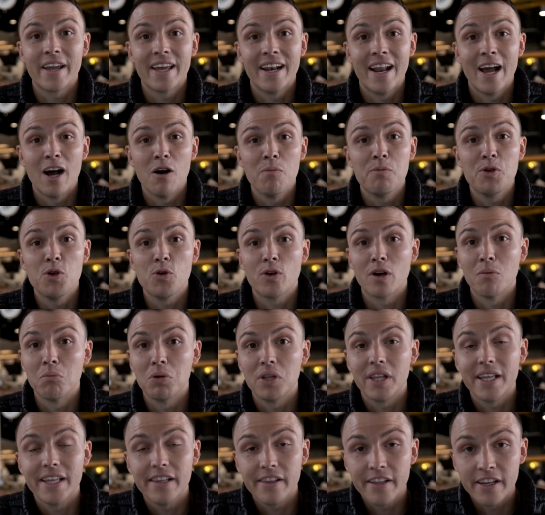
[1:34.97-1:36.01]
can help you
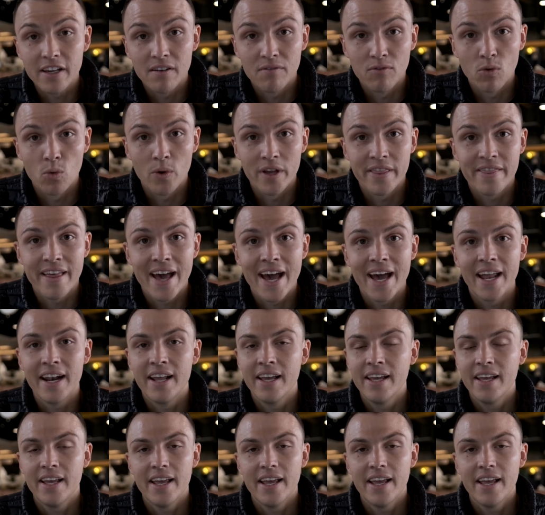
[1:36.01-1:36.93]
completely avoid that